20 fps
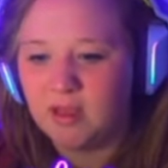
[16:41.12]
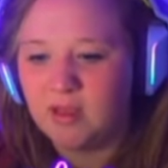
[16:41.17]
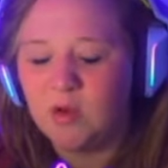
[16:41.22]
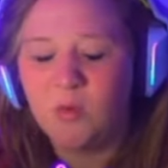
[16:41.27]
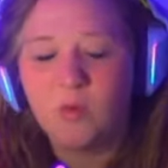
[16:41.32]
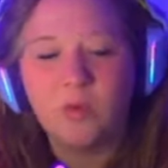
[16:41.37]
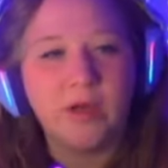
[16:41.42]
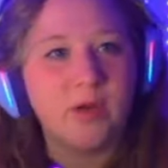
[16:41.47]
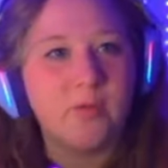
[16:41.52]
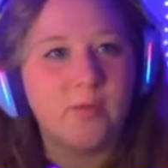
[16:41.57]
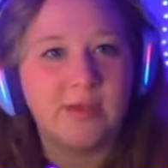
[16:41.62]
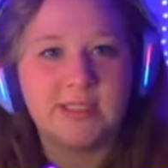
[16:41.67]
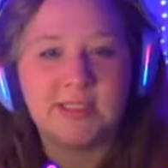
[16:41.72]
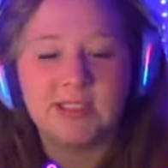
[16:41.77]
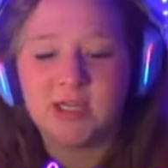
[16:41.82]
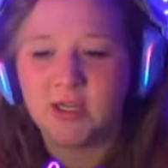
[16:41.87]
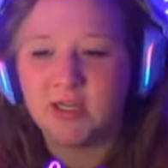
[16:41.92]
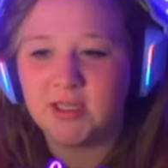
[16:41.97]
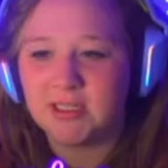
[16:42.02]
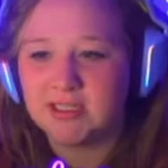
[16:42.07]
What did we
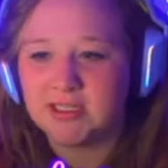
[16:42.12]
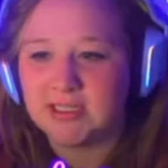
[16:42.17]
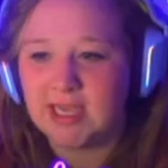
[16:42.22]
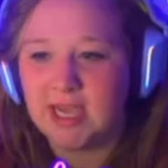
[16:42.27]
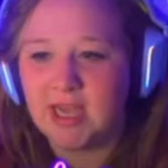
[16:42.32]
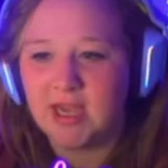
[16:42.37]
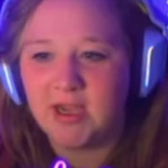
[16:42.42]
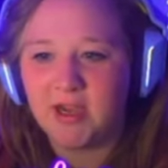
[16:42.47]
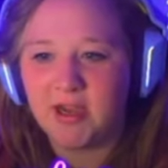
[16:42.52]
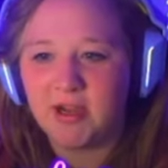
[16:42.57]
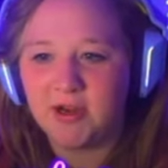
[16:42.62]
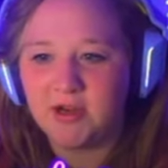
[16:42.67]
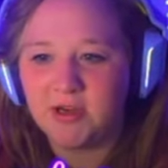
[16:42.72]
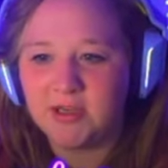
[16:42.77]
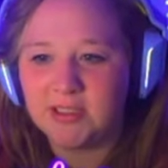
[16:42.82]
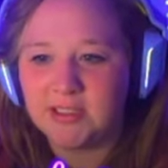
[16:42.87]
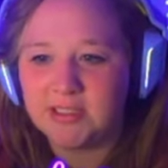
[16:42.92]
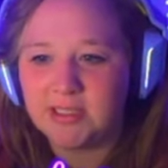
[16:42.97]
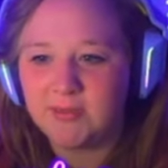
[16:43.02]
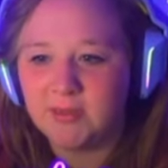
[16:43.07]
start this at? A hundred
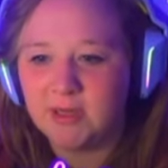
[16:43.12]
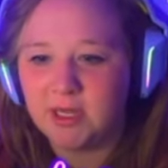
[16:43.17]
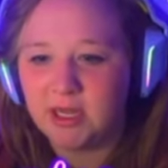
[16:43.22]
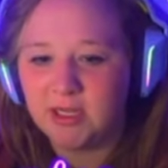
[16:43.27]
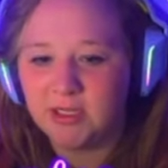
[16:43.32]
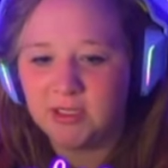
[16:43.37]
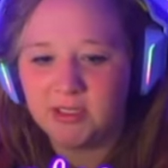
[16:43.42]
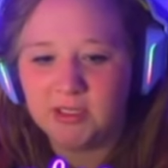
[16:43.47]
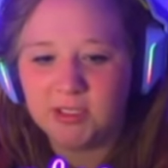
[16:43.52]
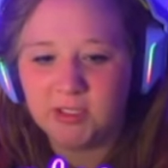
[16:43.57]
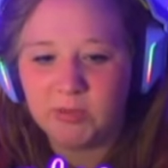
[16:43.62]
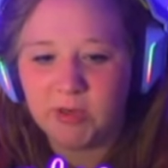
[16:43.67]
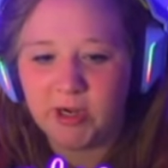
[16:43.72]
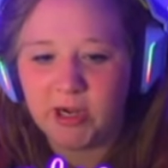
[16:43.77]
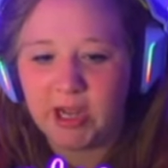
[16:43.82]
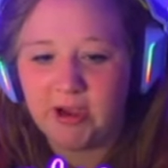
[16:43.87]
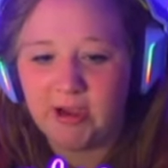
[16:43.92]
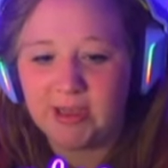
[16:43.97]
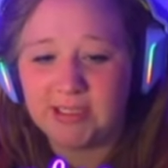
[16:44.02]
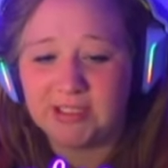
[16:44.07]
and some dollars? We're
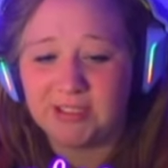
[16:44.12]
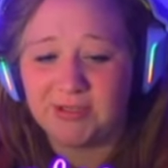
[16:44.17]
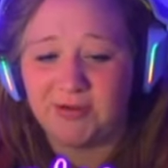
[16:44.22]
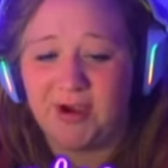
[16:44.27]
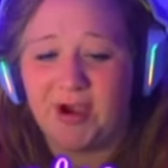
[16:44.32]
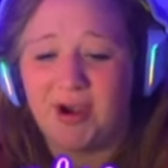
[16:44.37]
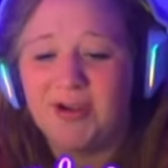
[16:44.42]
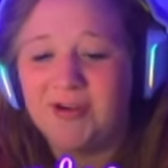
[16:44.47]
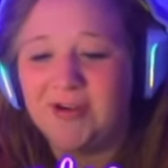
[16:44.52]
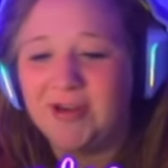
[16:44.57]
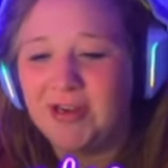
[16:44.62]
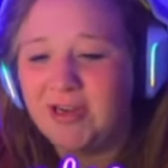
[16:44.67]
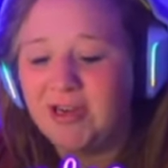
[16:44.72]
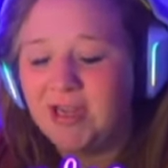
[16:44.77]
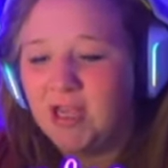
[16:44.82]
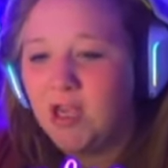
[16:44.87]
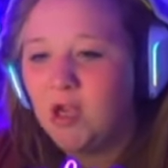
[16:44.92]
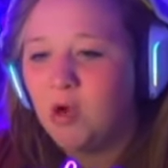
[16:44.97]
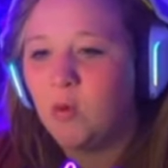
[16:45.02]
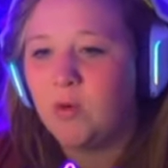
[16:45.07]
now at 200?
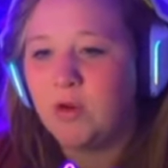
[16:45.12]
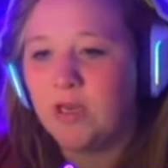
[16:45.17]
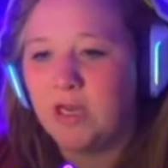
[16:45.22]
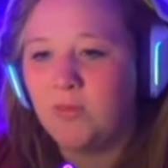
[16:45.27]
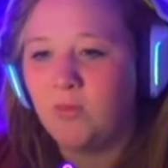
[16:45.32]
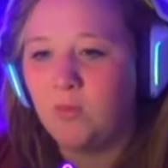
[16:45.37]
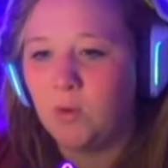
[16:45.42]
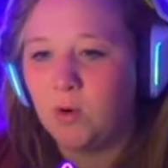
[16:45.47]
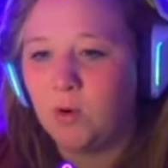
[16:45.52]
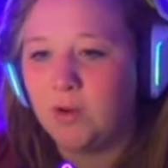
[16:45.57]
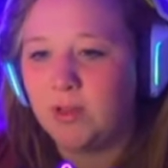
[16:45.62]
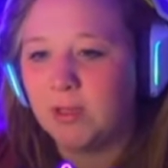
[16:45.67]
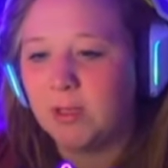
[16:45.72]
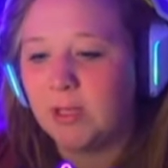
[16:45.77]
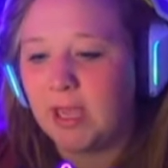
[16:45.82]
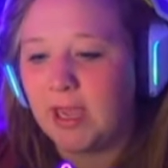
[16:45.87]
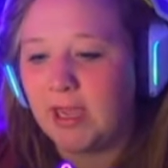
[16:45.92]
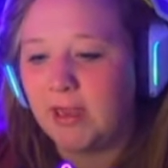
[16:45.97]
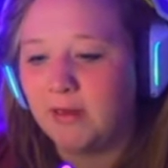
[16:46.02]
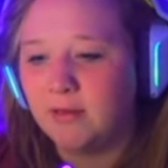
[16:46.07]
We need more than
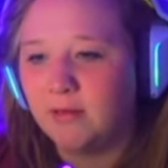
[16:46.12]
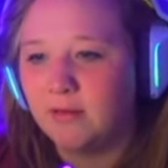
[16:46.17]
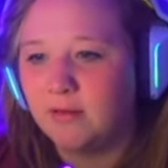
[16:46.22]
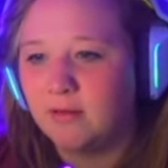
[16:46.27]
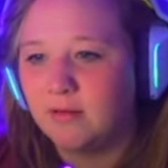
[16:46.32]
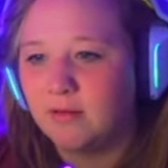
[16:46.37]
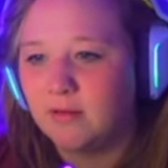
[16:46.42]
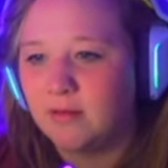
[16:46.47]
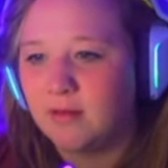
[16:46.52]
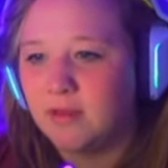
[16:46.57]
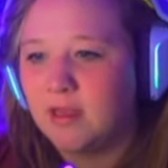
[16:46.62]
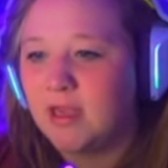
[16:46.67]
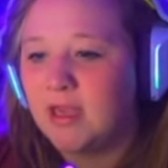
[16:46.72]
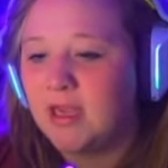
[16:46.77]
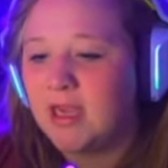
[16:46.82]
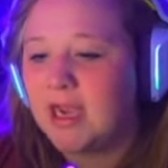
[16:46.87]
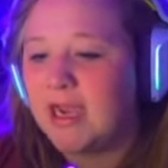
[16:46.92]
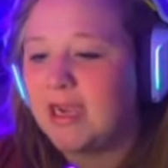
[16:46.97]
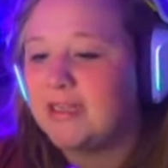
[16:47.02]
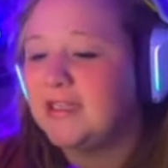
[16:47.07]
that.
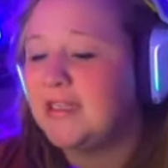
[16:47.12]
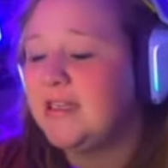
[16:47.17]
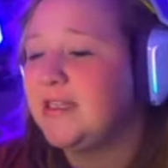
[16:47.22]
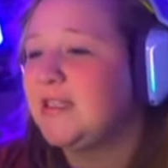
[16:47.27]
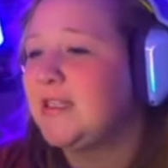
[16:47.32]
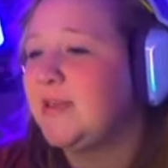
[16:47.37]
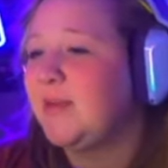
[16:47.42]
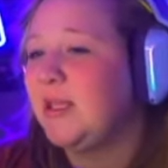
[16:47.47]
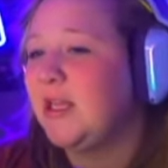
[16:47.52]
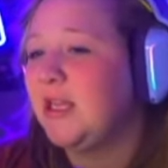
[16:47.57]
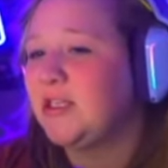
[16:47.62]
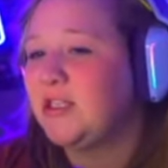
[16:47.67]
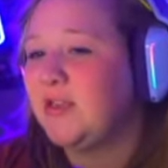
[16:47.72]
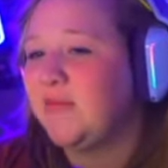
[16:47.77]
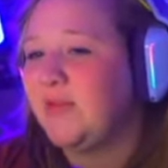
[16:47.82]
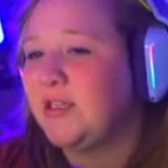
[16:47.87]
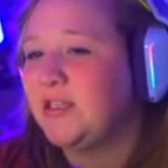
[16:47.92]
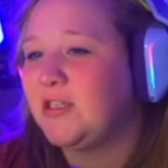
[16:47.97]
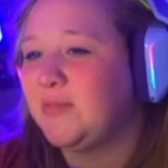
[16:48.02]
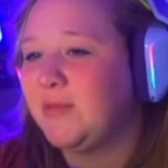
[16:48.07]
Katya
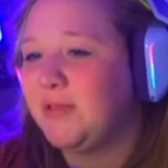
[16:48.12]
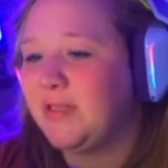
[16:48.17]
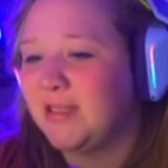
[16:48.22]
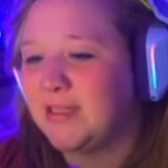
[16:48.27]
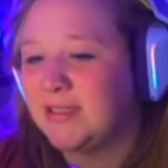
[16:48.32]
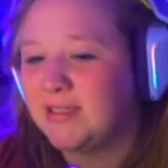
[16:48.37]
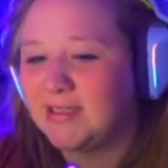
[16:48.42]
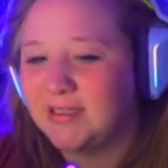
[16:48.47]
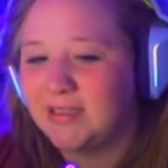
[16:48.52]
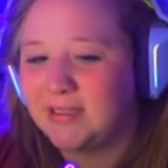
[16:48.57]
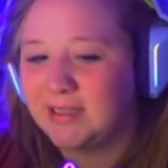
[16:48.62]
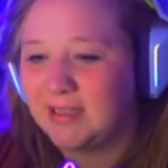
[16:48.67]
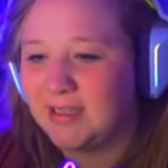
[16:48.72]
Zabalachkovich, please!